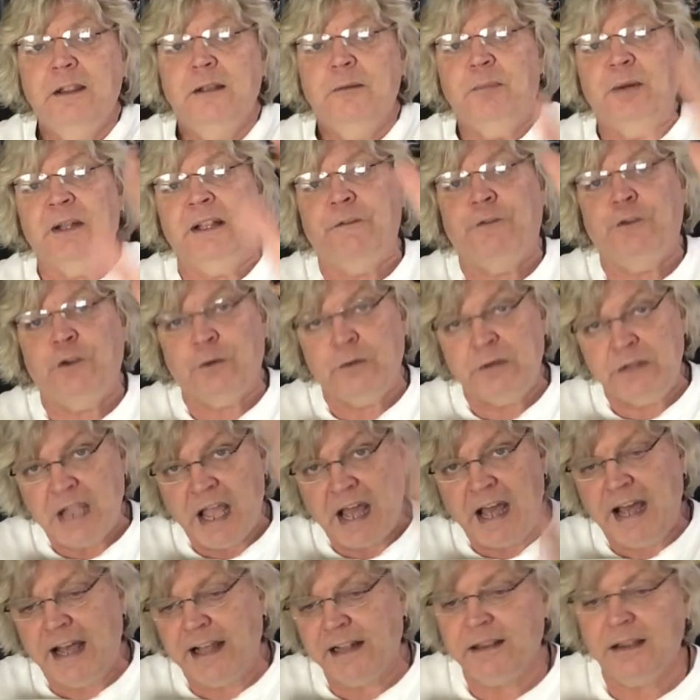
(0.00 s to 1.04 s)
But if you're
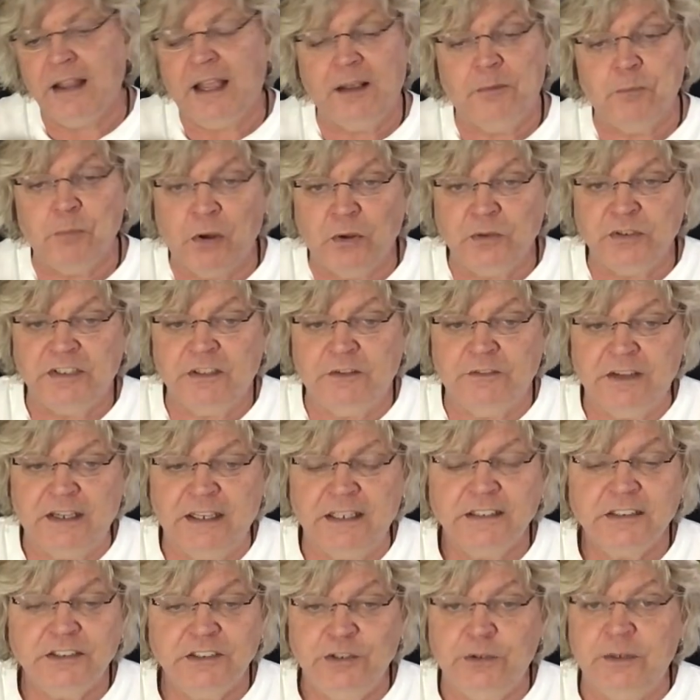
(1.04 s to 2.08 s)
not, like most of
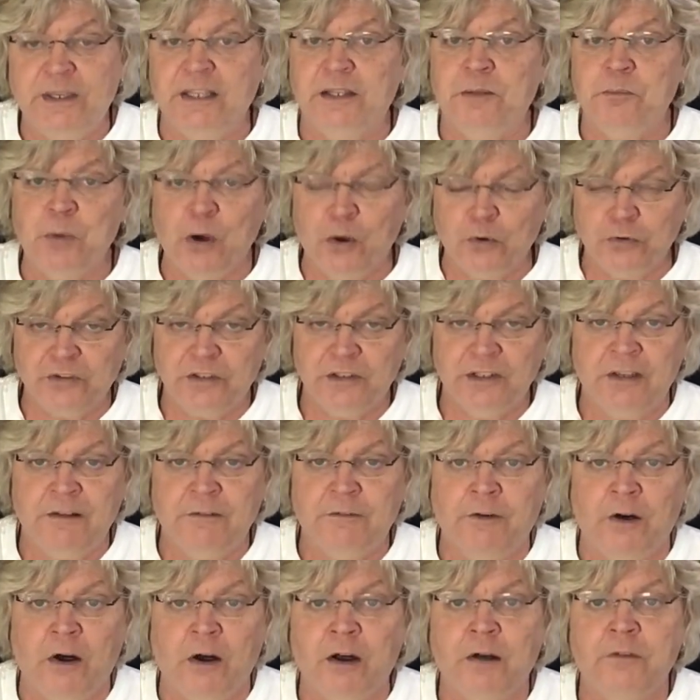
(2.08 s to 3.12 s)
us, you get emotionally
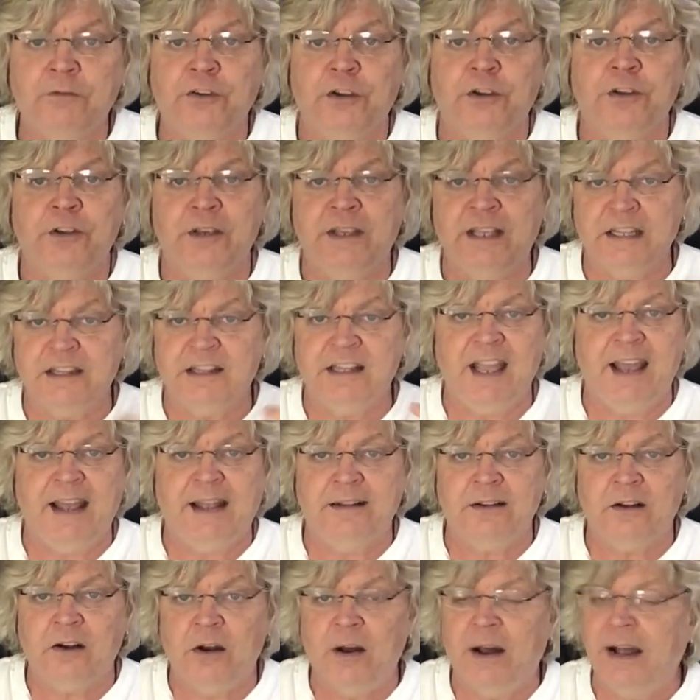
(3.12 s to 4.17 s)
involved, or you get
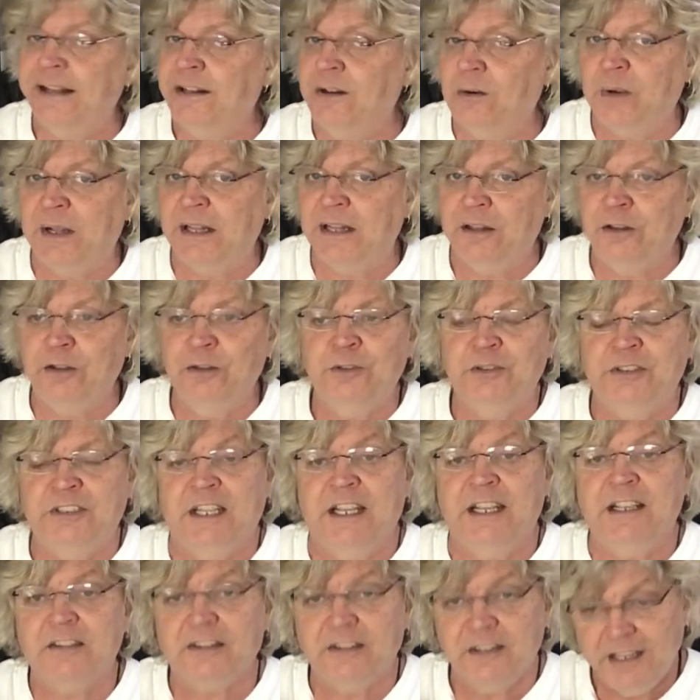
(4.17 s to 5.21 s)
that, oh, I don't want to lose
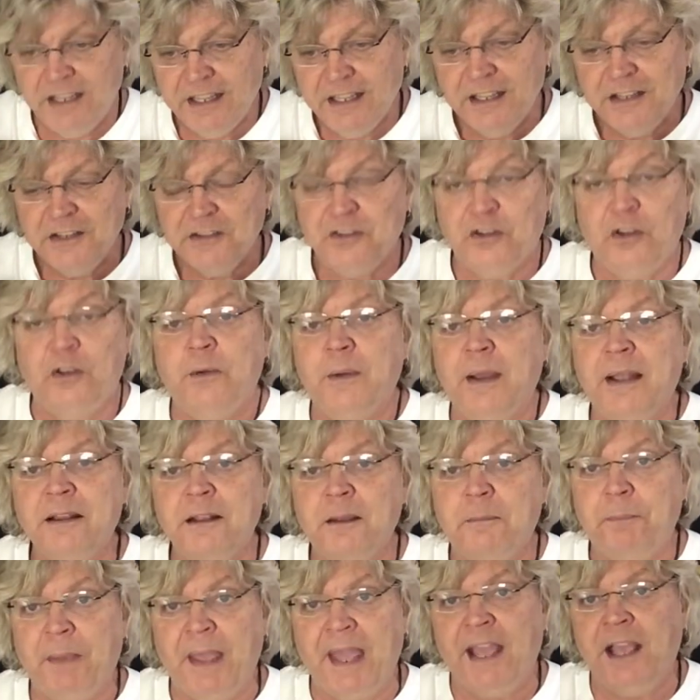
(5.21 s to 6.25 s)
this. So you end
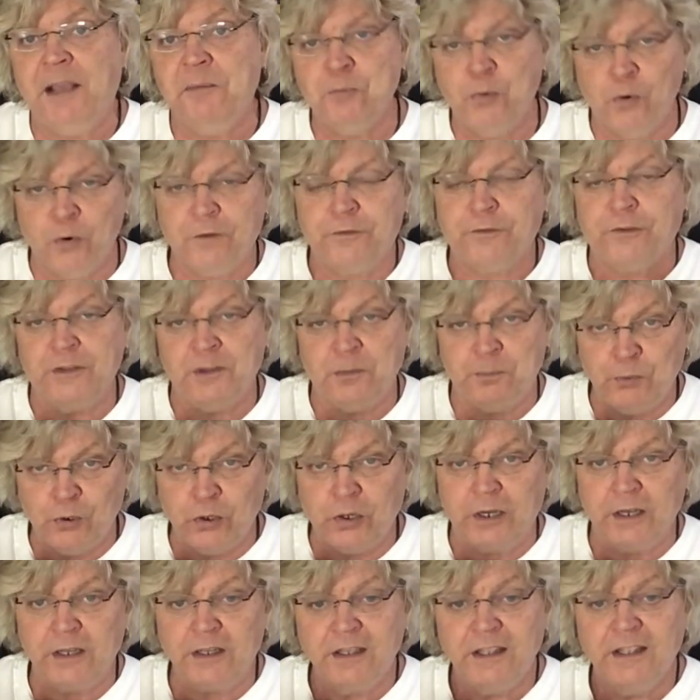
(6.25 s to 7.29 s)
up paying more for the
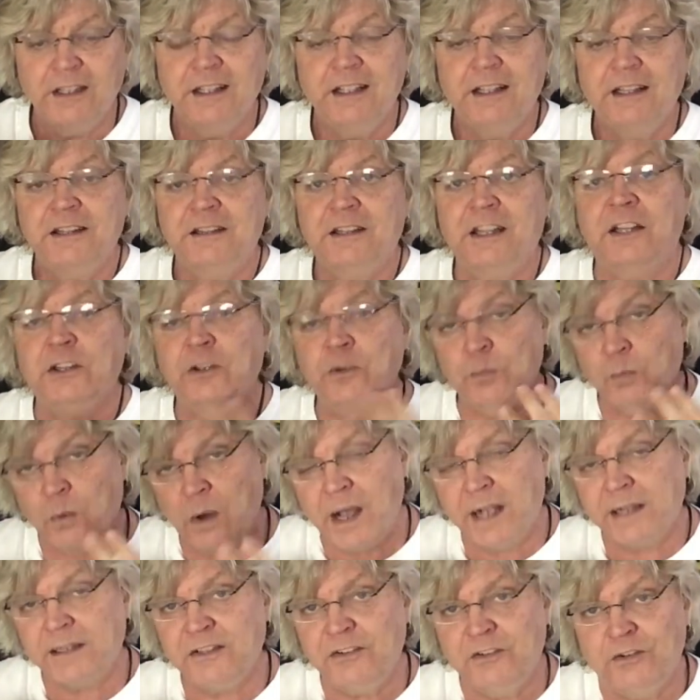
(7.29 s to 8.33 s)
book than you
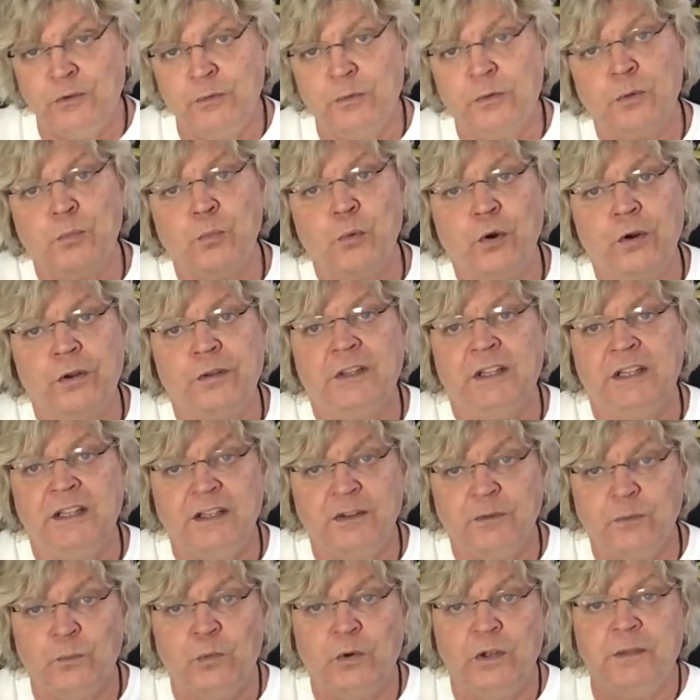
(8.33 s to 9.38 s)
wanted to, or more than
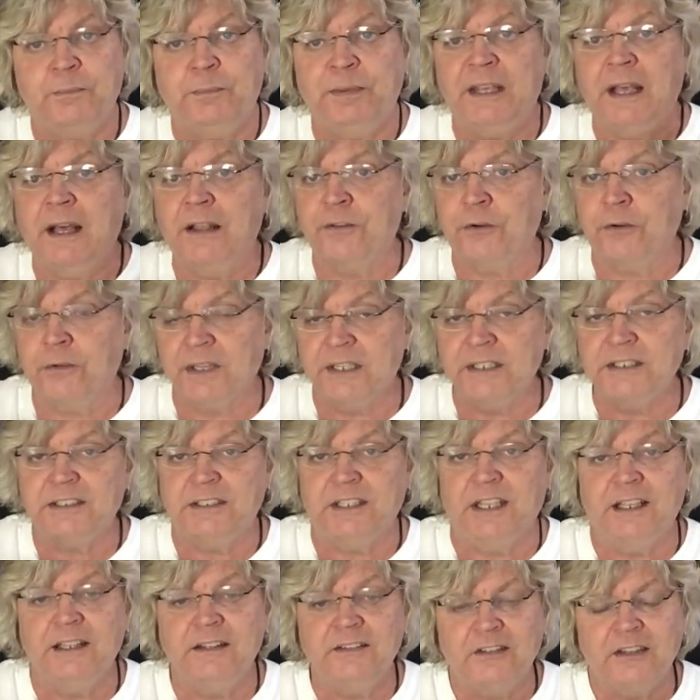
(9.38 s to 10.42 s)
there would be other
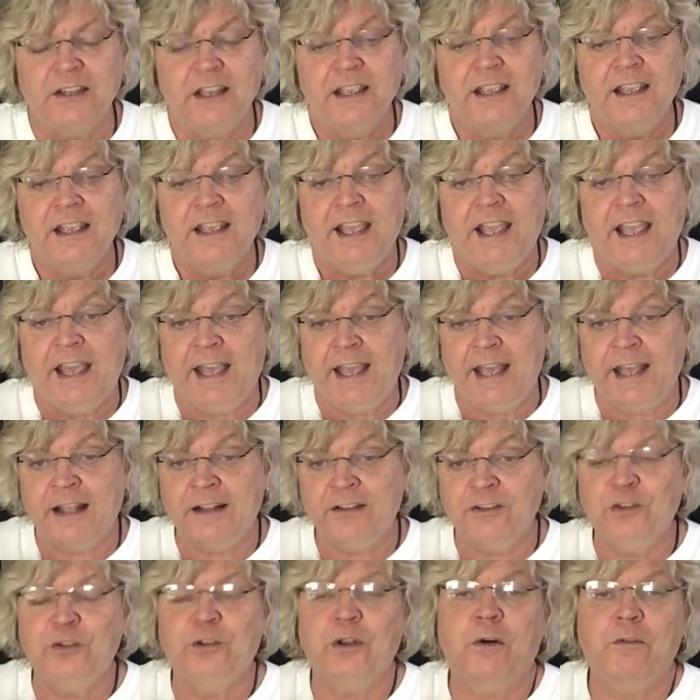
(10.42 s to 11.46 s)
listings,
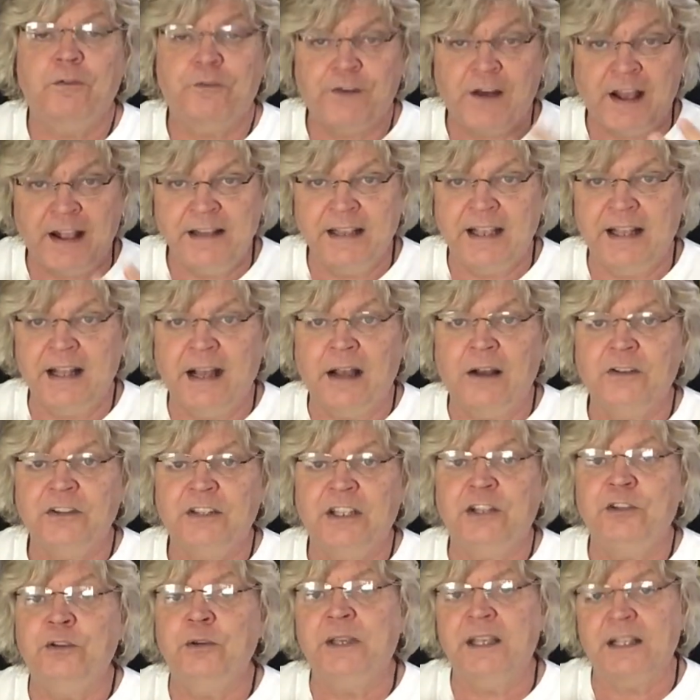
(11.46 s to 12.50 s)
and you don't find that out,
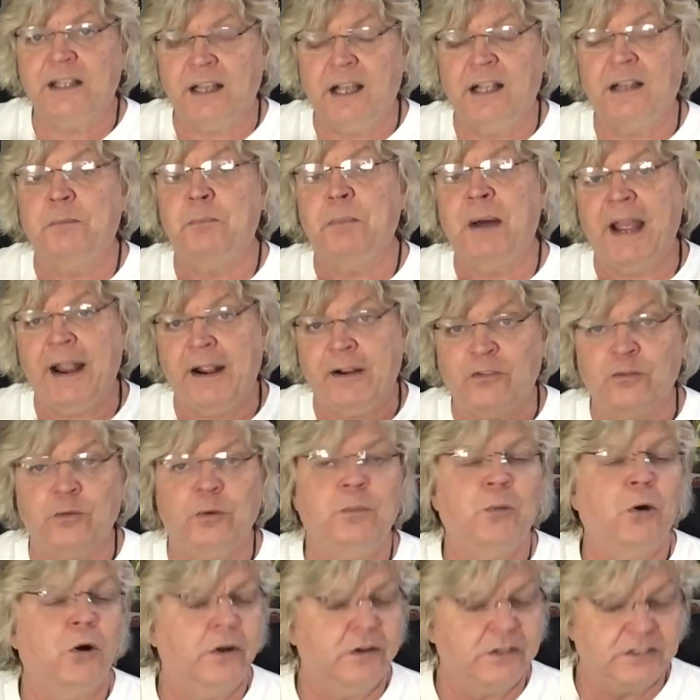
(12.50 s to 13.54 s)
and you get kind of buyer's
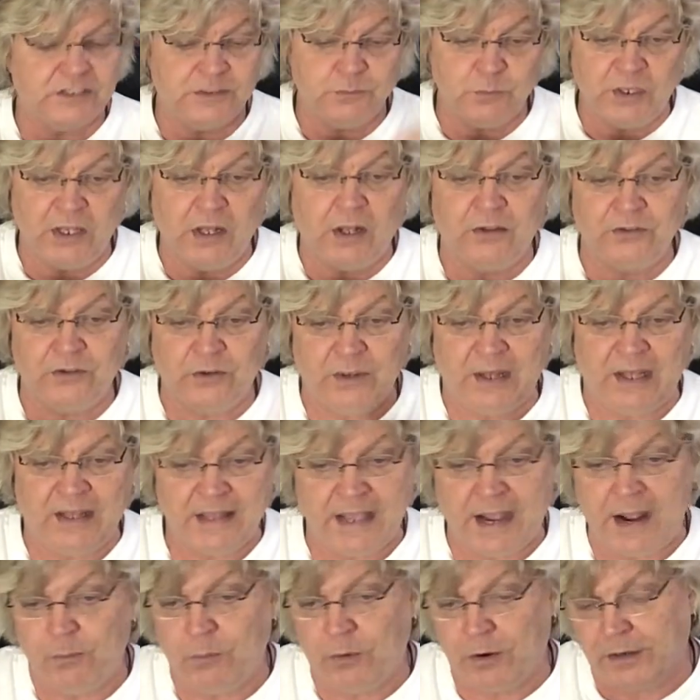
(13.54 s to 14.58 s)
remorse, and we all know how
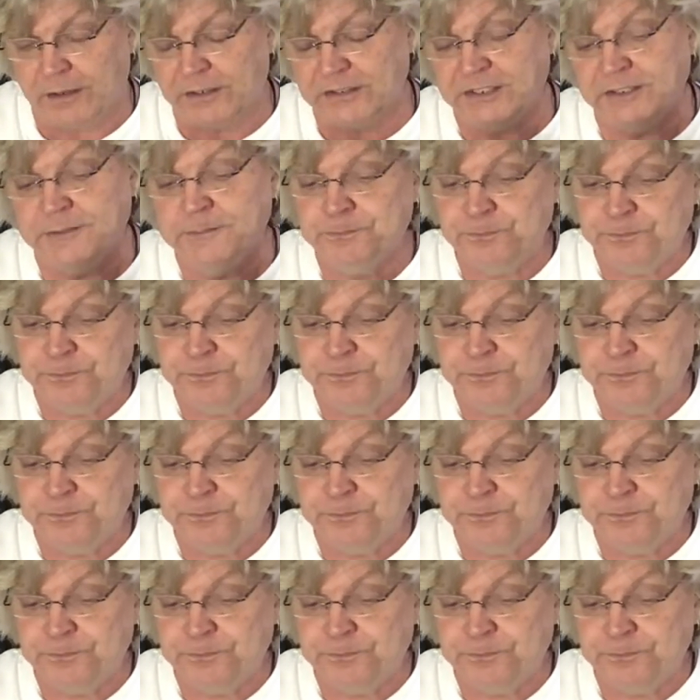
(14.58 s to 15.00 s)
that works.